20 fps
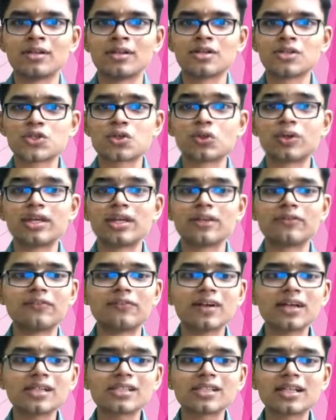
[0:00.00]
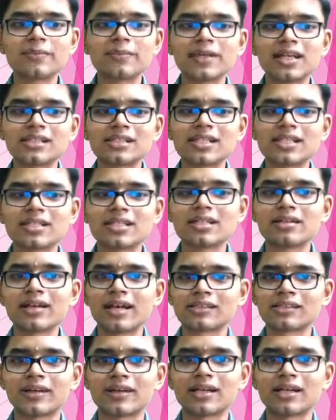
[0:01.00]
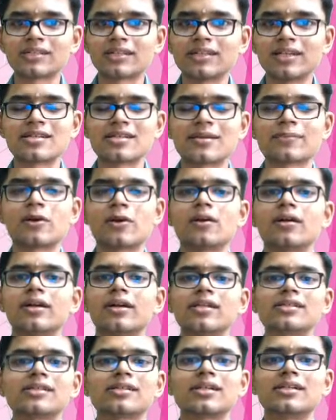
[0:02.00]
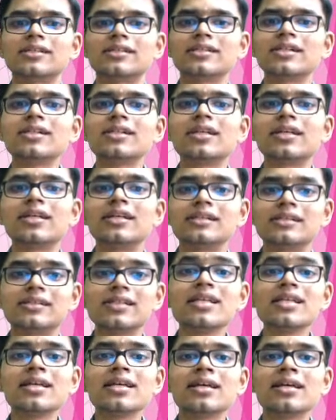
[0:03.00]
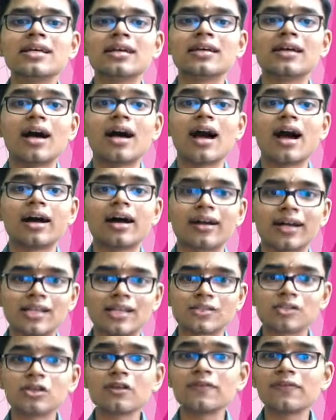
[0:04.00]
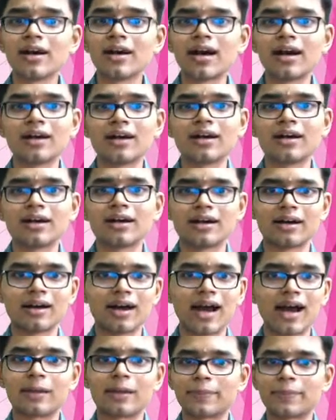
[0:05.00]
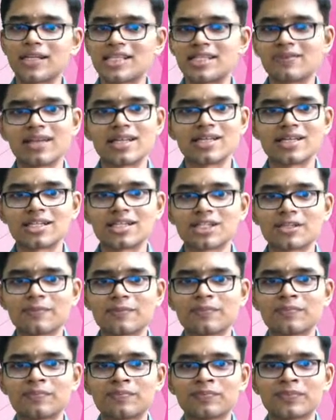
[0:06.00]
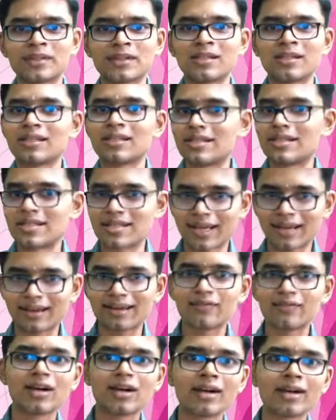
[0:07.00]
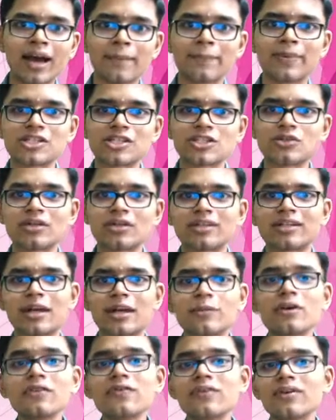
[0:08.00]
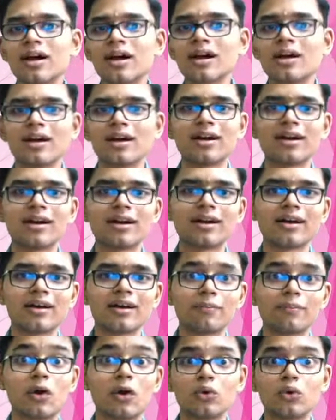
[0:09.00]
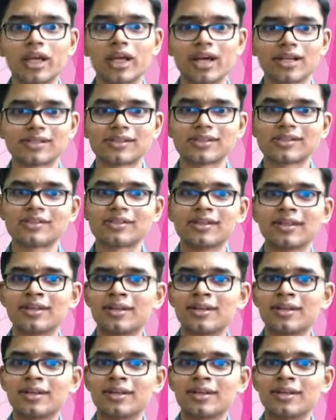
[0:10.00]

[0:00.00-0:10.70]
So first urbanization as far as Indian subcontinent is concerned is the rise of Harappan civilization. The second one happens during the time of Mauryas.